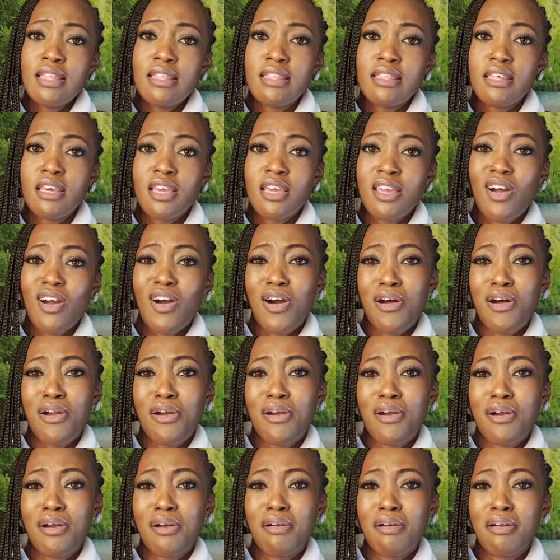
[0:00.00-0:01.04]
they
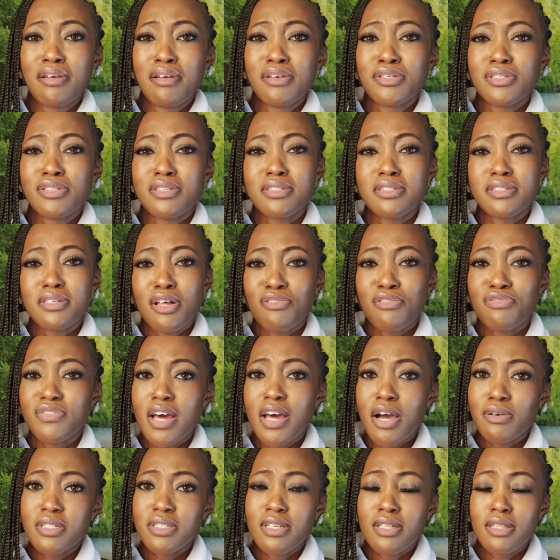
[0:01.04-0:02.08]
are
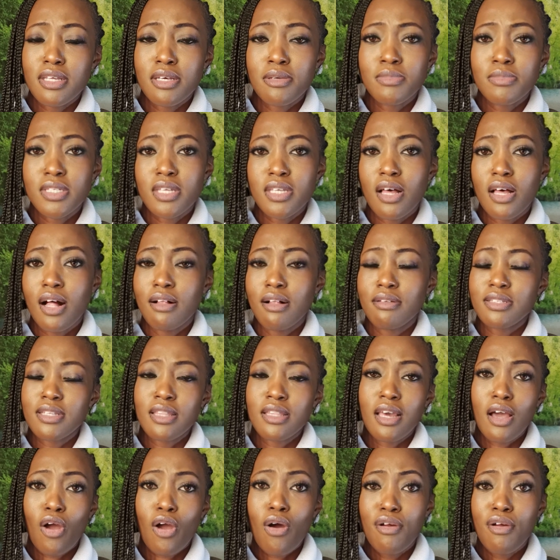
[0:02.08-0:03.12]
self-doubting themselves and
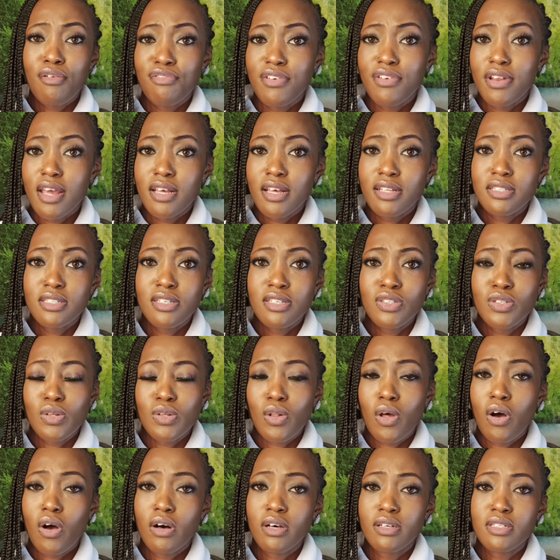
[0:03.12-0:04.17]
their confidence is
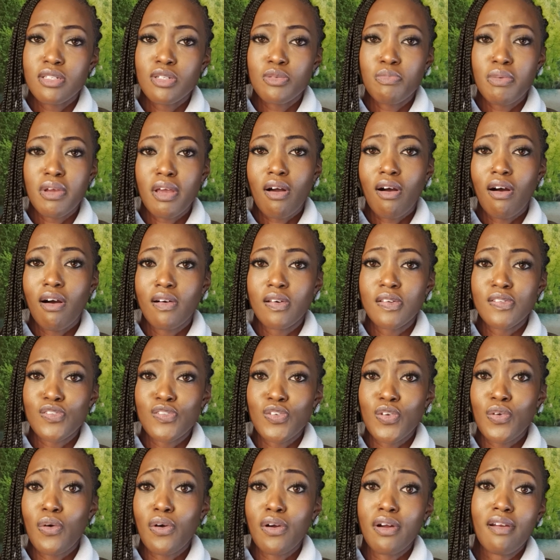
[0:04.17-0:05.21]
lost because
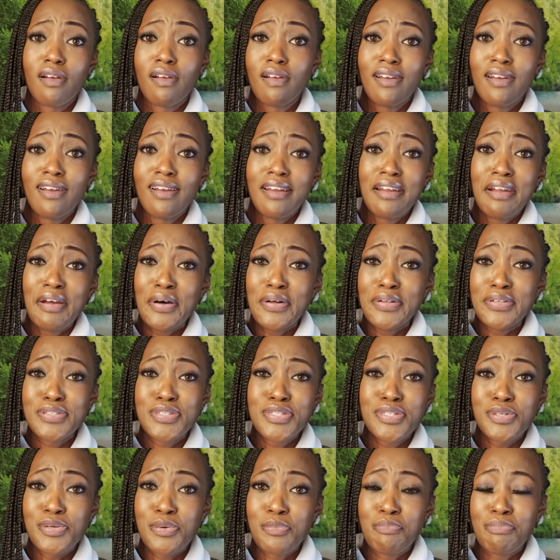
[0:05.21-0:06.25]
you're
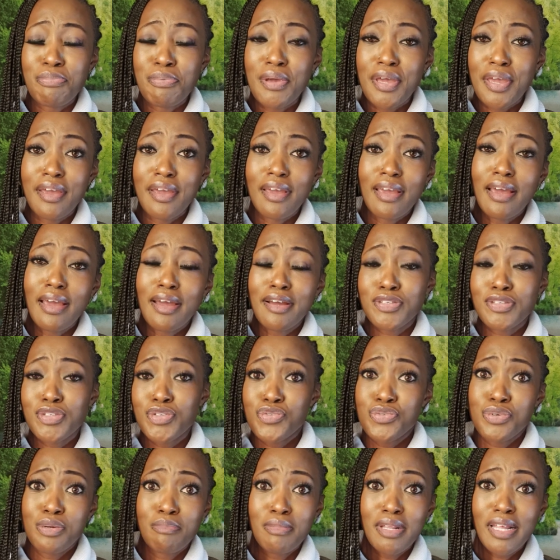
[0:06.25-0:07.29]
also being
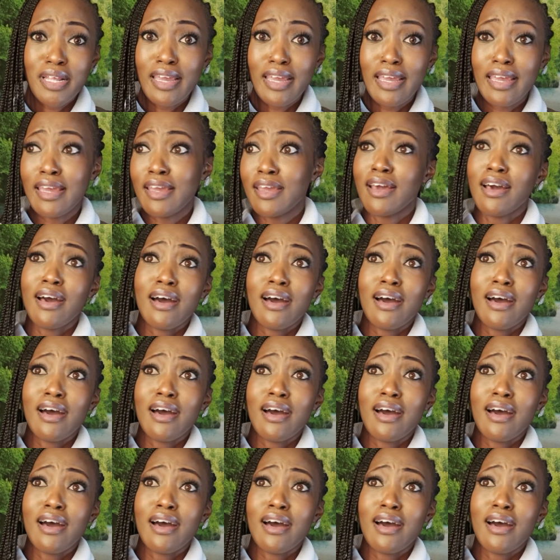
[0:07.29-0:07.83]
extremely